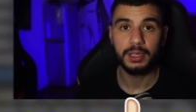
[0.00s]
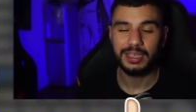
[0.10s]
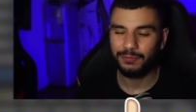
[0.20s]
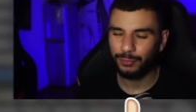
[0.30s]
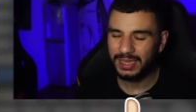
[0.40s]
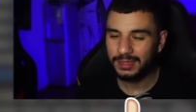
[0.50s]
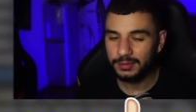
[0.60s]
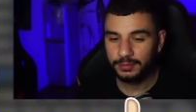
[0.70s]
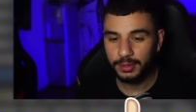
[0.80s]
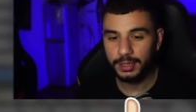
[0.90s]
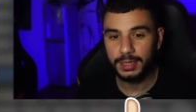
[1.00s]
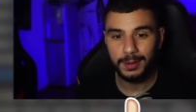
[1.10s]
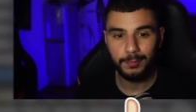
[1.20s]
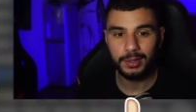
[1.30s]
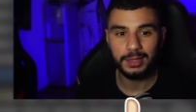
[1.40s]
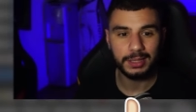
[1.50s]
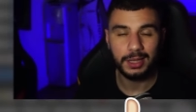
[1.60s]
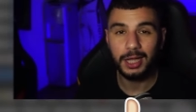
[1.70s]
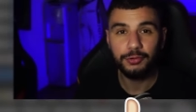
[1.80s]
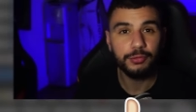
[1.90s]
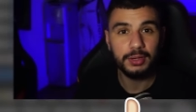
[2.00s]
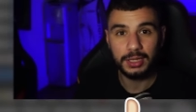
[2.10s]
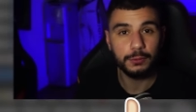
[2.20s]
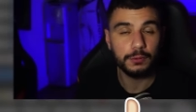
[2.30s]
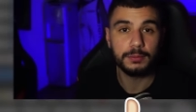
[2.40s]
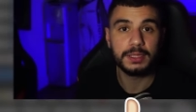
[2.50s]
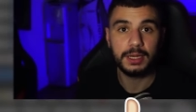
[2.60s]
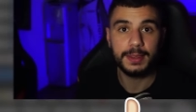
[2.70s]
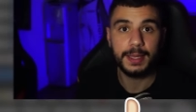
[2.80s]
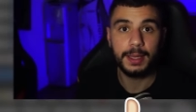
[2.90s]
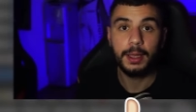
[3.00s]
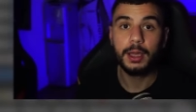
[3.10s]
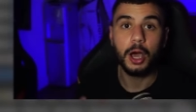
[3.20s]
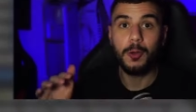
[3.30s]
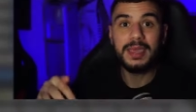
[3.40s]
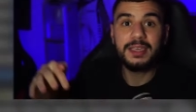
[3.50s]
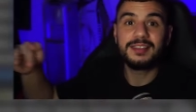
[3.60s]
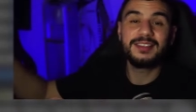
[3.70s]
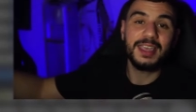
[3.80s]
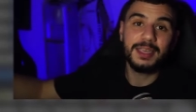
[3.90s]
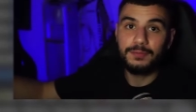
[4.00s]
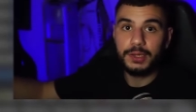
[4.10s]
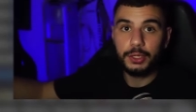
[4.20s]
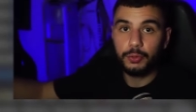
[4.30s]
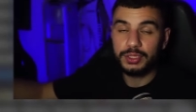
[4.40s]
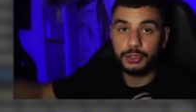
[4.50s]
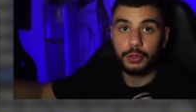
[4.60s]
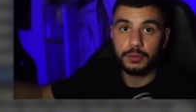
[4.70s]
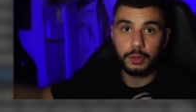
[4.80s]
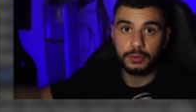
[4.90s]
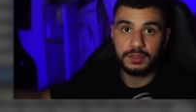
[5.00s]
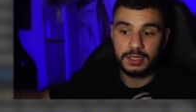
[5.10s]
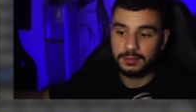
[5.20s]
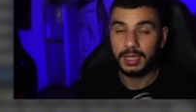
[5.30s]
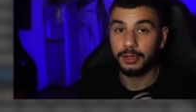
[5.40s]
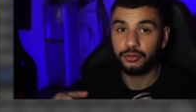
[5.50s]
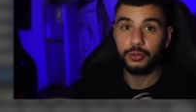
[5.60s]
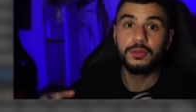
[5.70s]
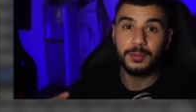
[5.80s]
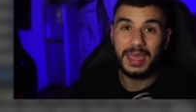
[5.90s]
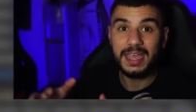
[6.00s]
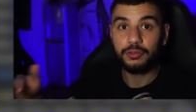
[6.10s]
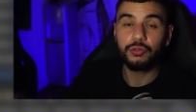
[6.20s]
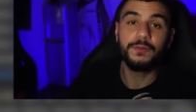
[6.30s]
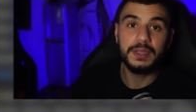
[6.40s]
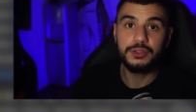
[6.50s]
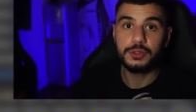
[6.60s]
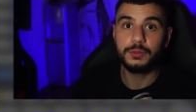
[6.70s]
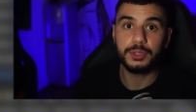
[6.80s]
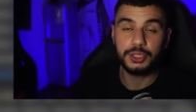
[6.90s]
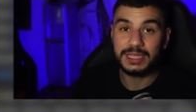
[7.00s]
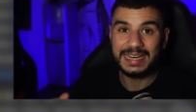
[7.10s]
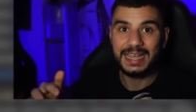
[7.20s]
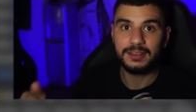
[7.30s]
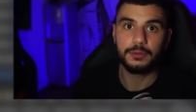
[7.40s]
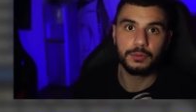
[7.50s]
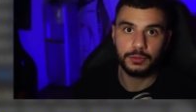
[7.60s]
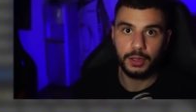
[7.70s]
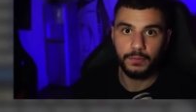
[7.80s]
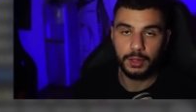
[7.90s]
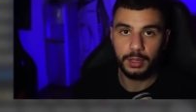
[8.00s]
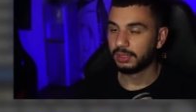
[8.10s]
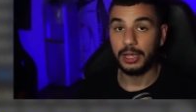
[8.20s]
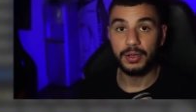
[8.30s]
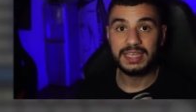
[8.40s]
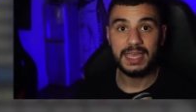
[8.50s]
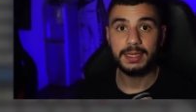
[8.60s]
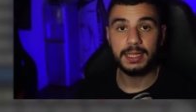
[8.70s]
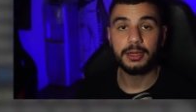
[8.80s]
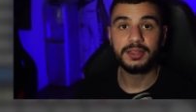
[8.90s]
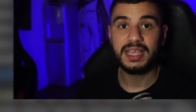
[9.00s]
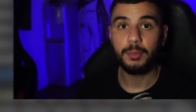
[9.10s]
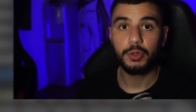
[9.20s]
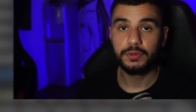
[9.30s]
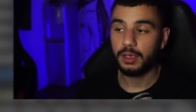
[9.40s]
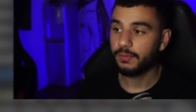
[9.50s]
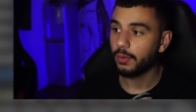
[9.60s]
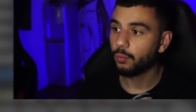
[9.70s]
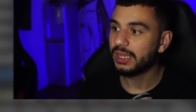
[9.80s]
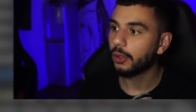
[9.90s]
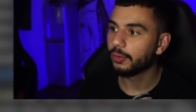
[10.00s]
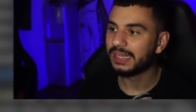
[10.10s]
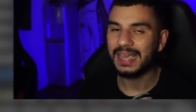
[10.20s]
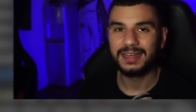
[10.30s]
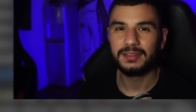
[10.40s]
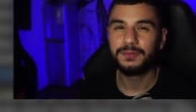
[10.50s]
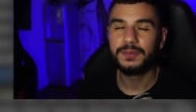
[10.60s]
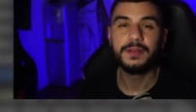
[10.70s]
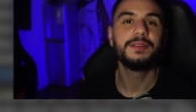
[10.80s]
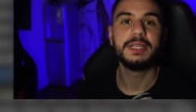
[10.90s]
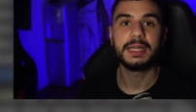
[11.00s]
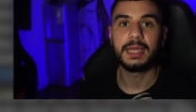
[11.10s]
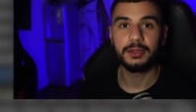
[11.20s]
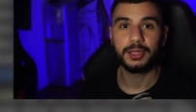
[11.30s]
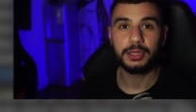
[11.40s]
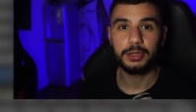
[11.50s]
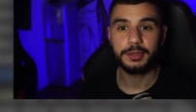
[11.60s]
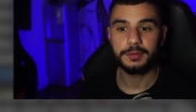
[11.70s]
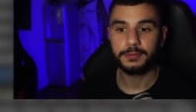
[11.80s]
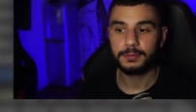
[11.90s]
If we hit a certain number, like 100 likes or something like that, I'll make a second video which goes along to this and I'll show you some extra features which you can add to your server. Now again, in our demo server, we only added 15 AI cars.